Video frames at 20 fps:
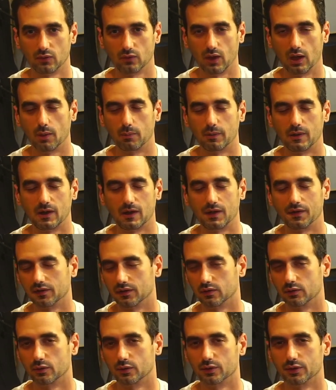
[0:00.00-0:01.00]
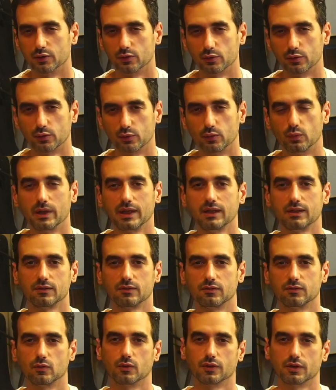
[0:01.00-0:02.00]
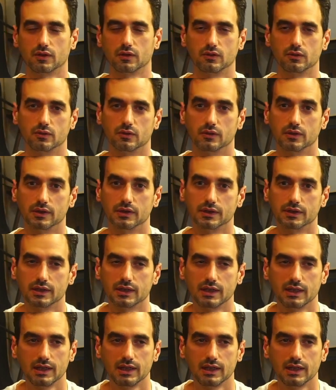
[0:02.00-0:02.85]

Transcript: upon the Lord, or to wait for the Lord.